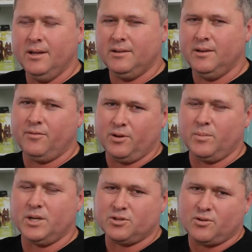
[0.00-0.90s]
different
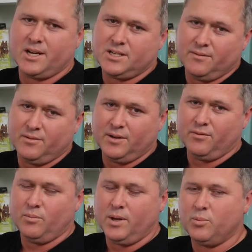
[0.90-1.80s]
administration for
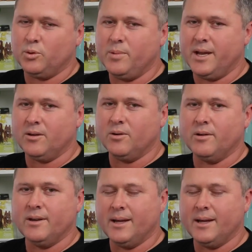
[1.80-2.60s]
different people depending on